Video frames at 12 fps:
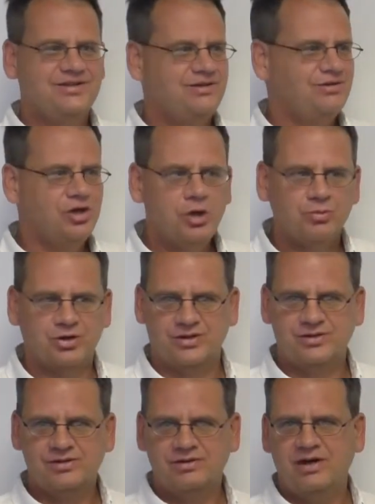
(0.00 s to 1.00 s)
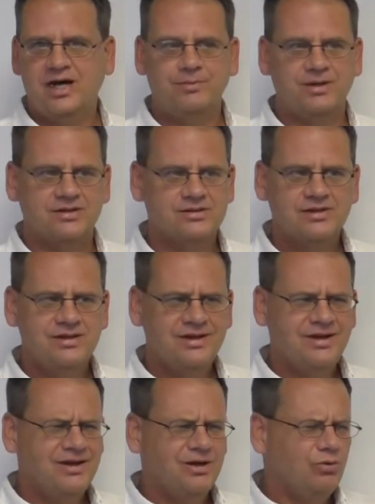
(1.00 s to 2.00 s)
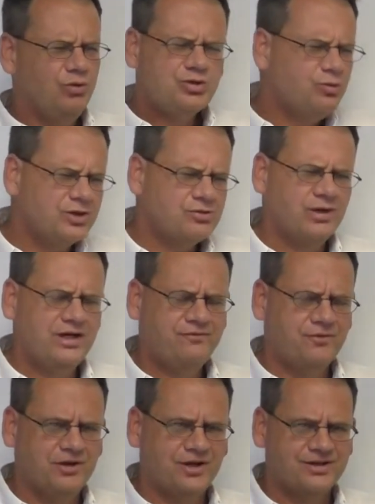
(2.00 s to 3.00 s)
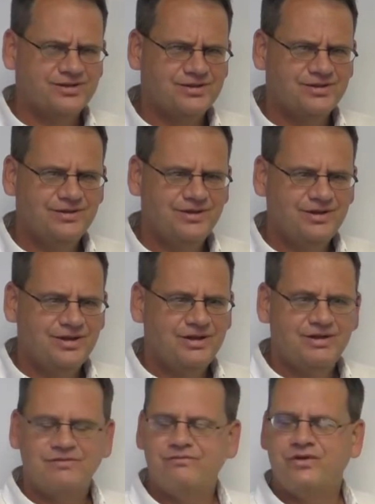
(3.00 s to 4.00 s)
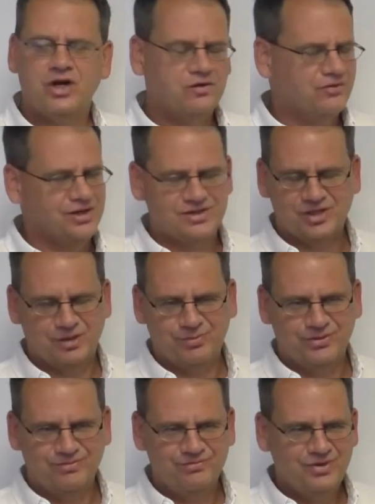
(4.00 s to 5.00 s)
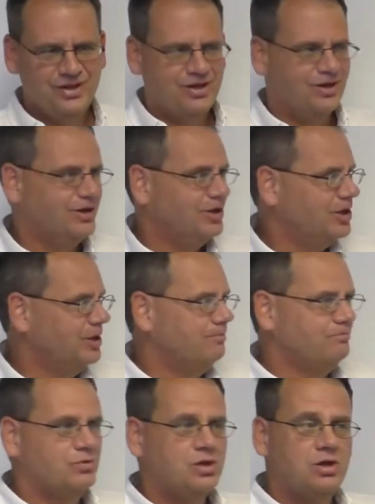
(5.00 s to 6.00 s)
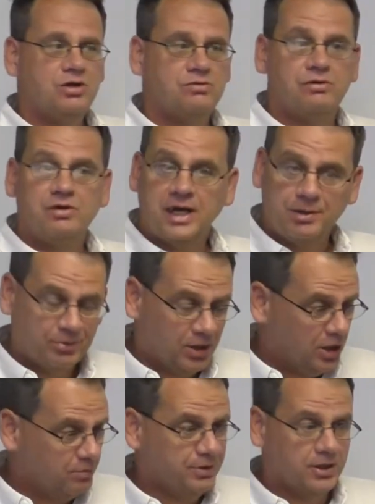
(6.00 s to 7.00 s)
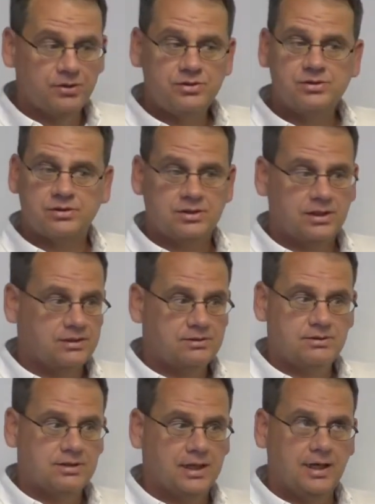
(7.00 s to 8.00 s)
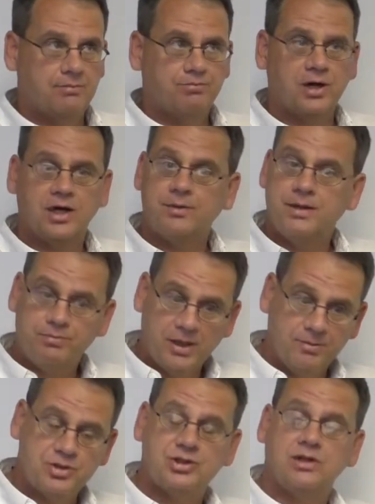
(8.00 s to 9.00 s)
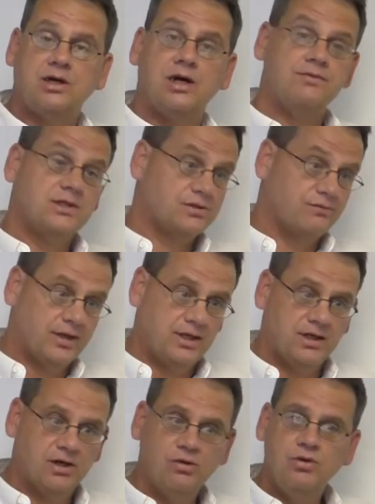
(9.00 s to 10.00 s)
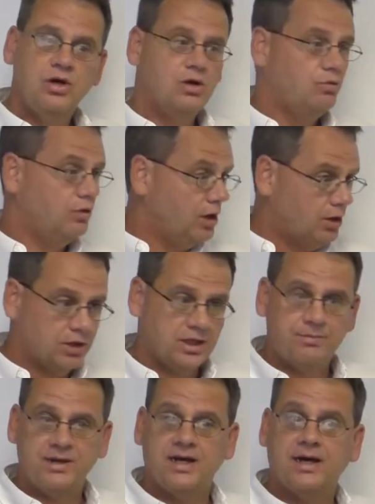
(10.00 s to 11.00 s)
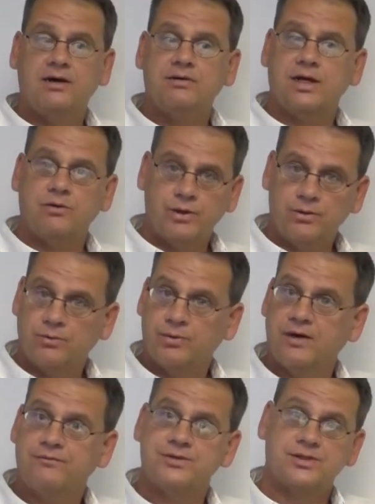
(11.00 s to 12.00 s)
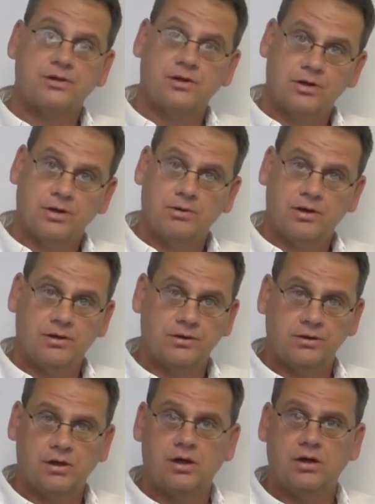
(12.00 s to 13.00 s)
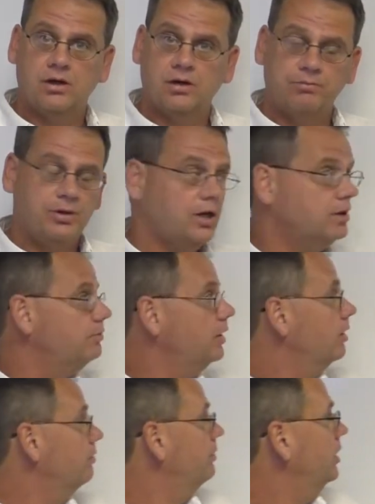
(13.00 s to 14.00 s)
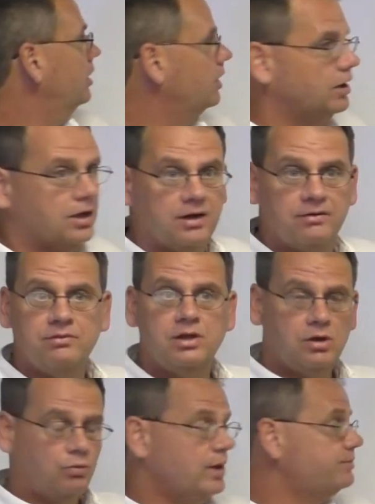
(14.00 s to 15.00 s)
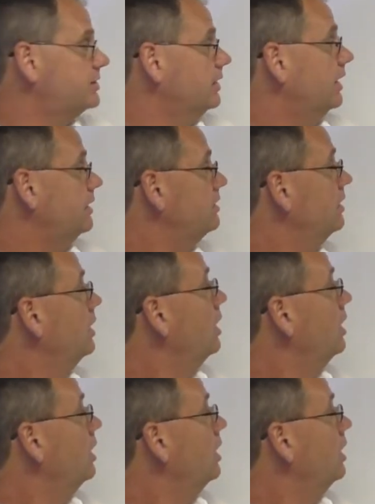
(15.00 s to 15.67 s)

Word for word: numerous comments. Which one's right for us? Very, very simple. Um, got a blog post. It uh, probably at publishing of this video will already be out, and we will reference it on our on our blog our our uh, website.